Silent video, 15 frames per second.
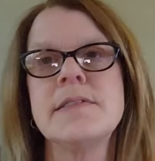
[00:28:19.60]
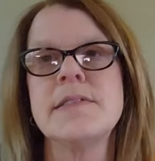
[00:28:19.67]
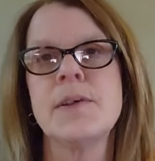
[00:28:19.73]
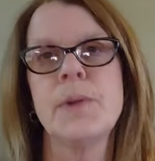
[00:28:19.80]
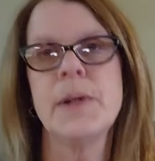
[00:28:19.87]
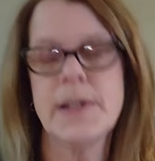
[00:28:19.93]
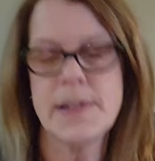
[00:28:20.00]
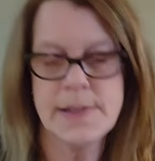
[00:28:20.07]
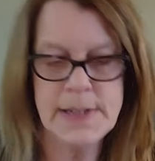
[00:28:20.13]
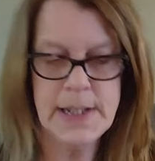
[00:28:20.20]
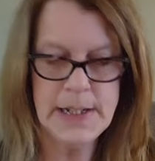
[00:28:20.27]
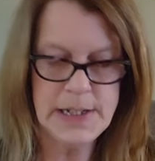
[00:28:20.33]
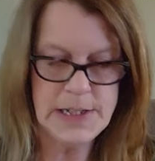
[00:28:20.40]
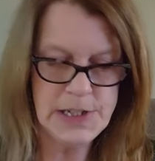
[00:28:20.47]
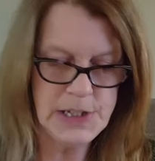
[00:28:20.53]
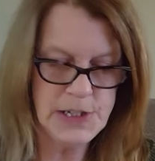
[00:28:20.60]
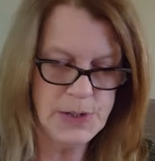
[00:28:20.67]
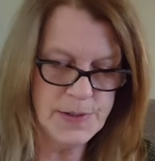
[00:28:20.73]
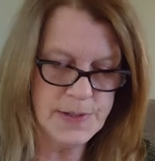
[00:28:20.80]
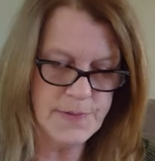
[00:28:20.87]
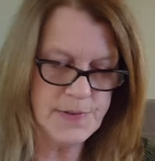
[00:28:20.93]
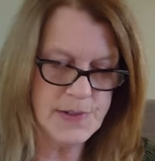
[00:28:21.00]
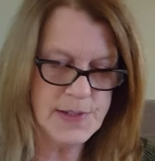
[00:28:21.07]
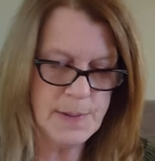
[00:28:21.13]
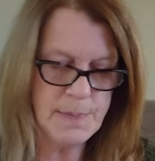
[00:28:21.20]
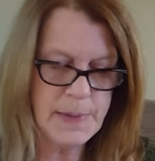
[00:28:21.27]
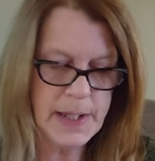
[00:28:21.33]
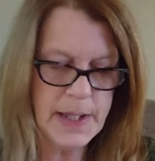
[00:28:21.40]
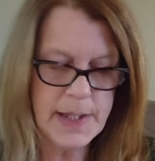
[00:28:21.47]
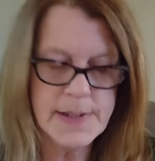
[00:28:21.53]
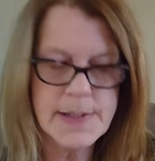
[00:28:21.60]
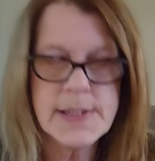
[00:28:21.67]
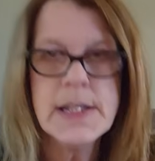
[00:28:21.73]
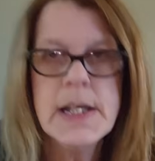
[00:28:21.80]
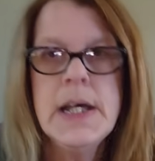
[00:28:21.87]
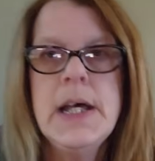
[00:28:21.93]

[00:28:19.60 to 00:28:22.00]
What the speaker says: so I decided to use it for something else.